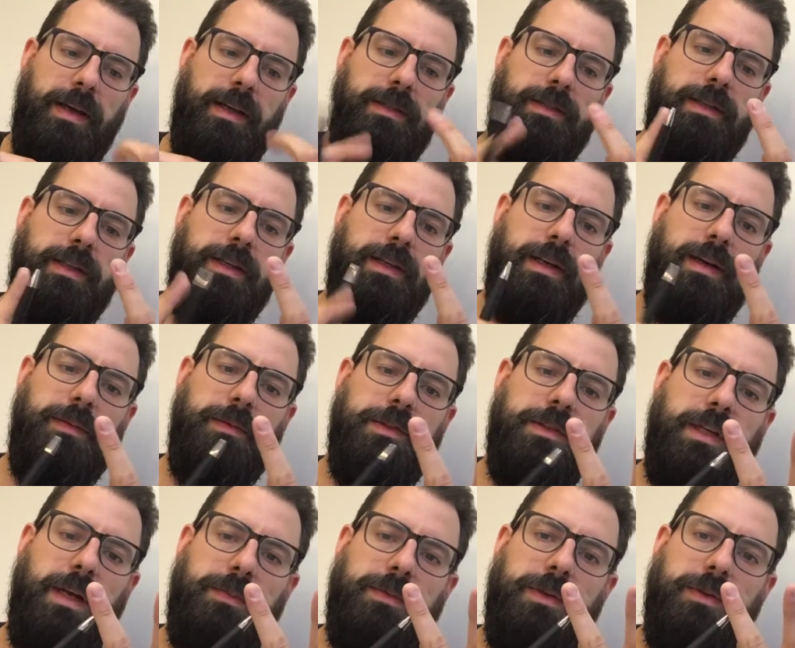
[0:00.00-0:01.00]
is going to cover
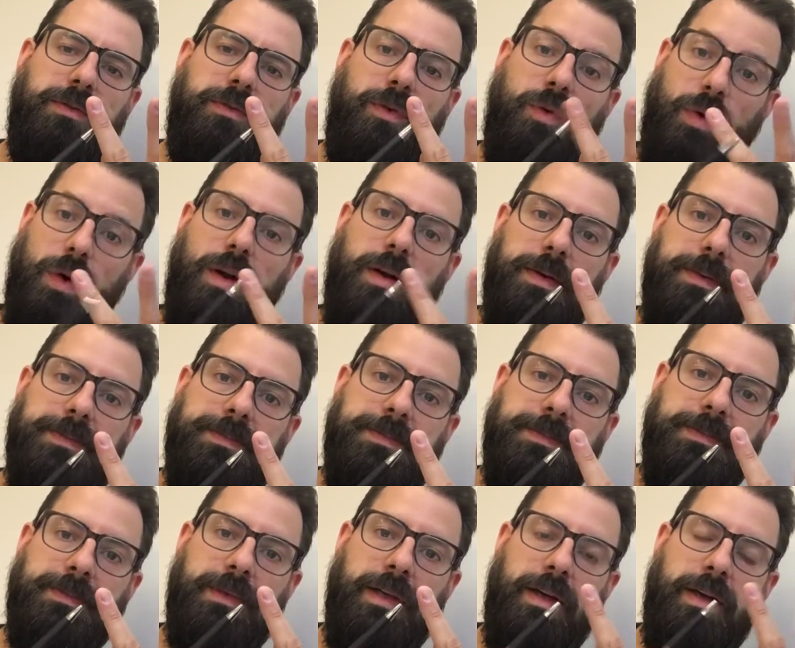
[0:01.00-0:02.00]
Chapter 4,
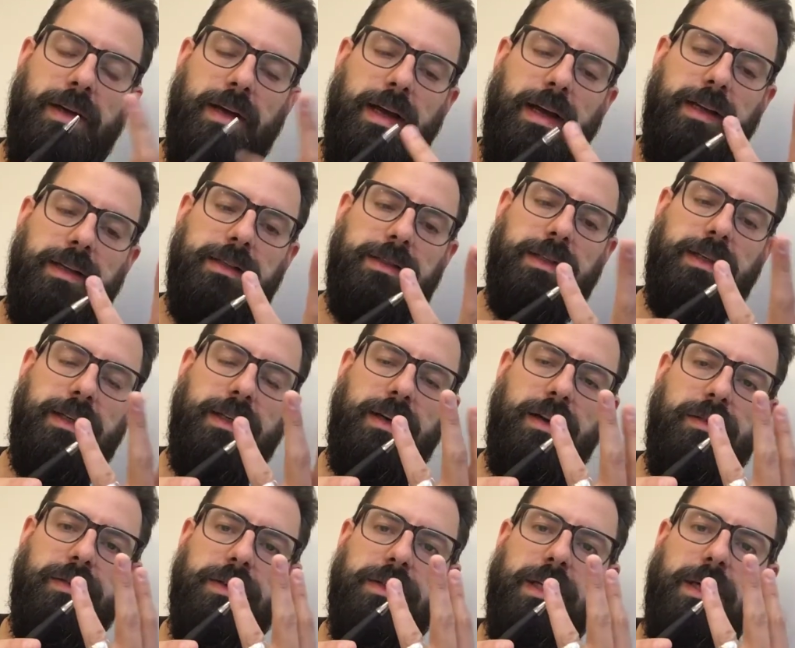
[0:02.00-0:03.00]
and it's going to
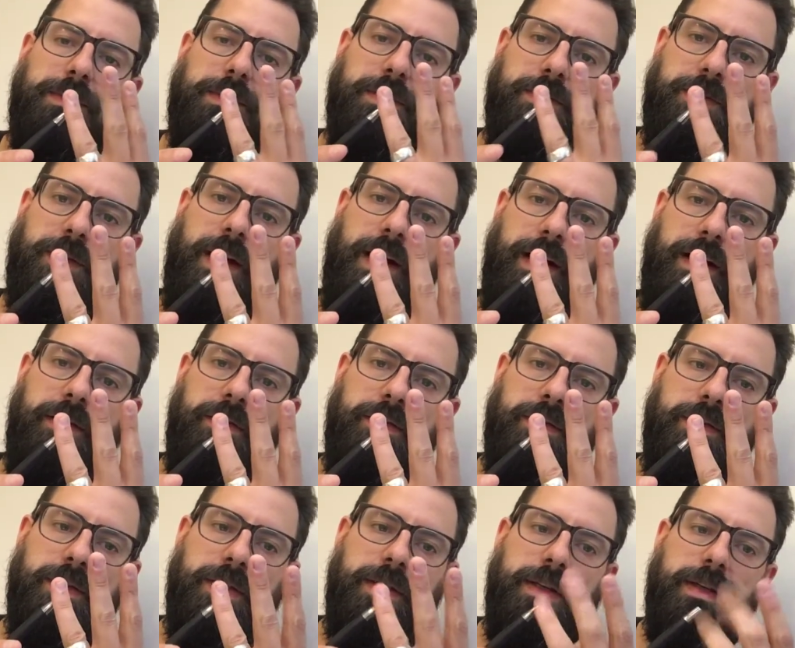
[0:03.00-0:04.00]
cover Chapter 5.
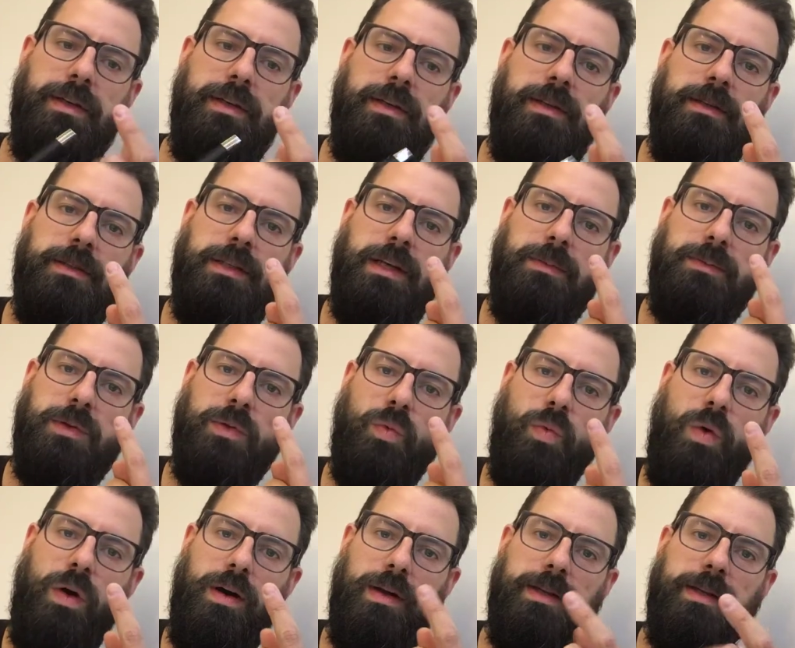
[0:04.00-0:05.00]
Chapter
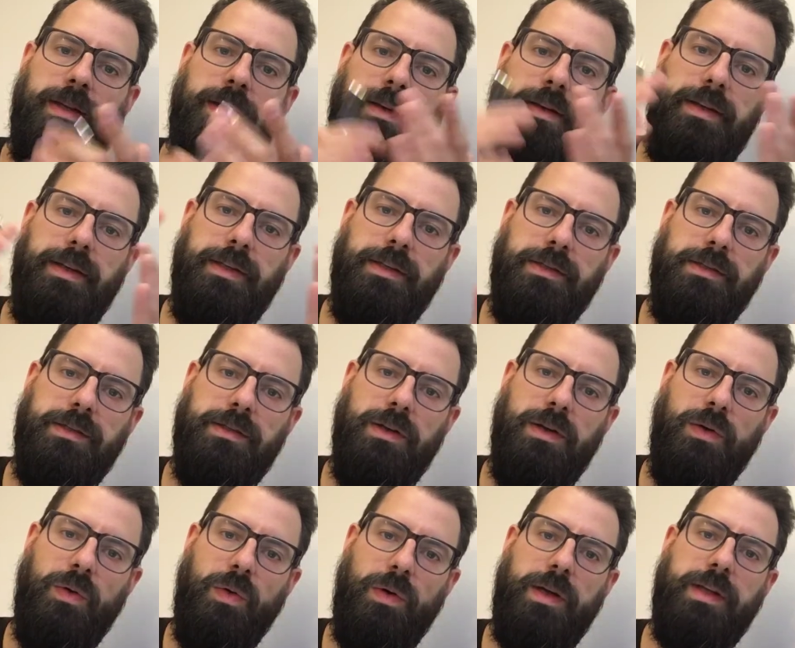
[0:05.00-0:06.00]
1 is
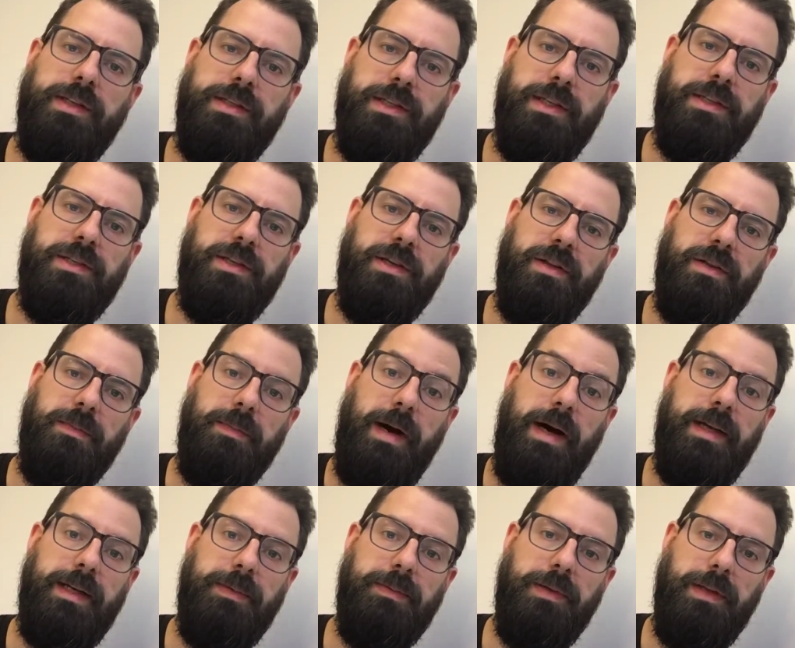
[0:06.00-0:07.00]
the organization of the
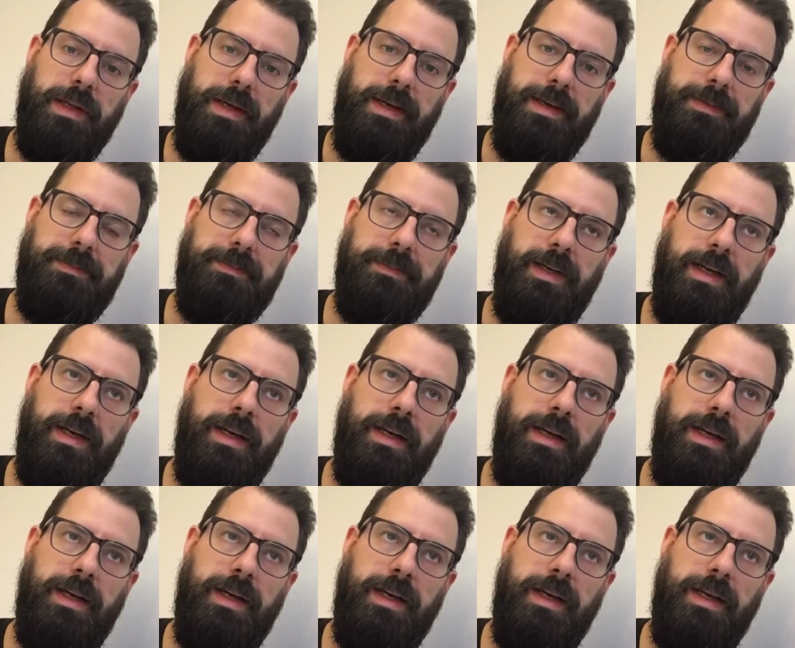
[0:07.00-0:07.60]
body plan,